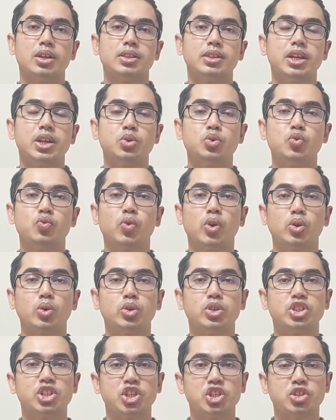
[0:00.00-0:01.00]
Then we
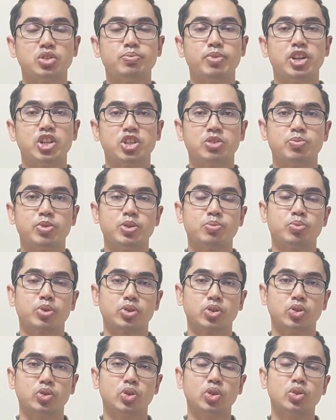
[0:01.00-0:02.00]
followed change management
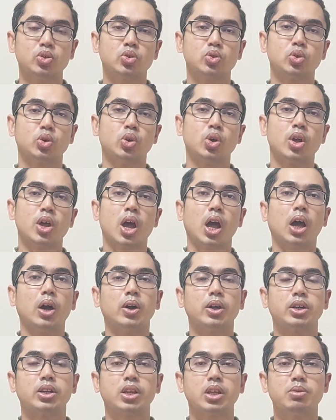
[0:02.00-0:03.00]
procedures. So
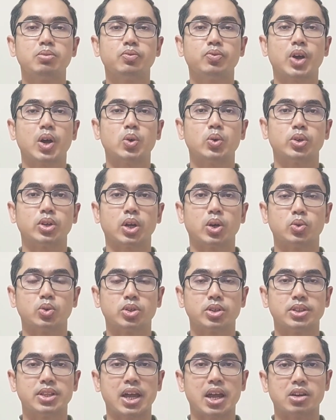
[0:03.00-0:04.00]
our team found out
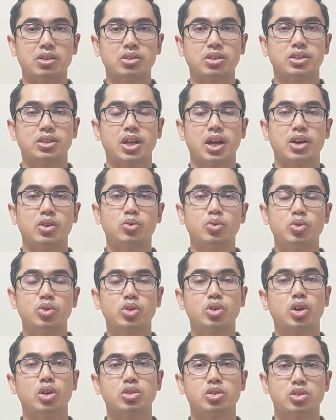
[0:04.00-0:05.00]
that the root
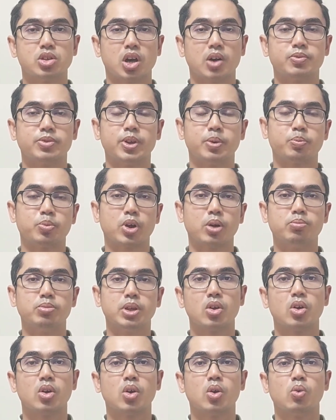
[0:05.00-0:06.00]
cause of the
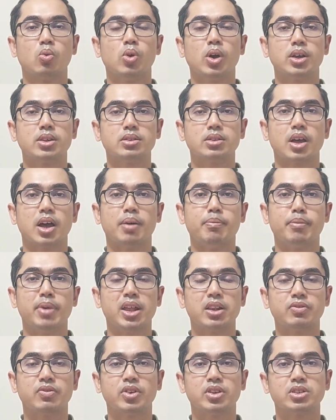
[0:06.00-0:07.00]
problem was a
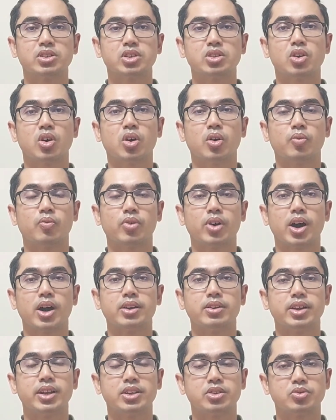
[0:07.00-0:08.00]
malfunction of
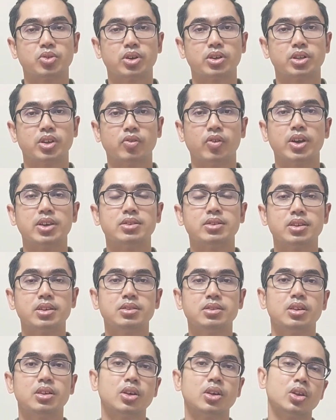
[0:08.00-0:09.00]
our network
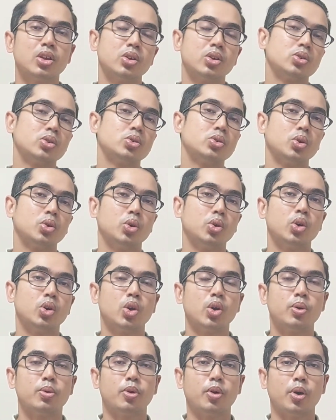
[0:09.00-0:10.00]
devices. So
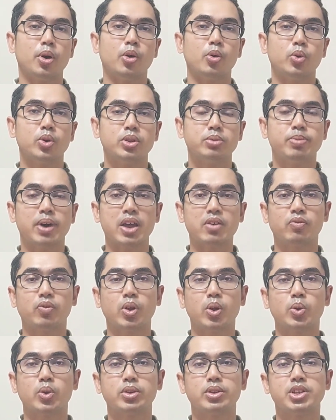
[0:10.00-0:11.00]
by
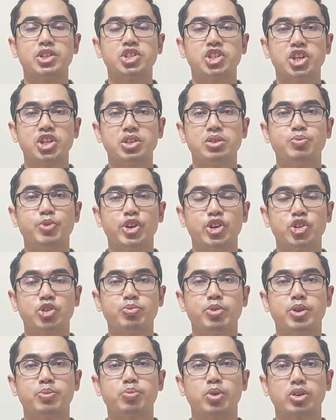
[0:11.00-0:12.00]
following the change
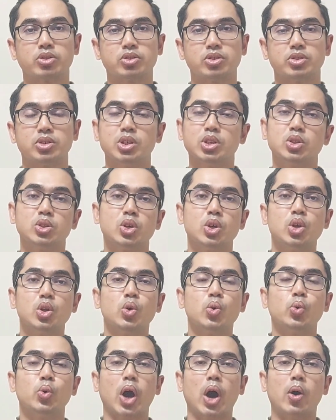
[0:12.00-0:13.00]
management processes,
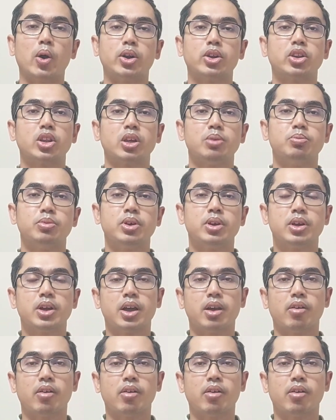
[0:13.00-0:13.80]
our team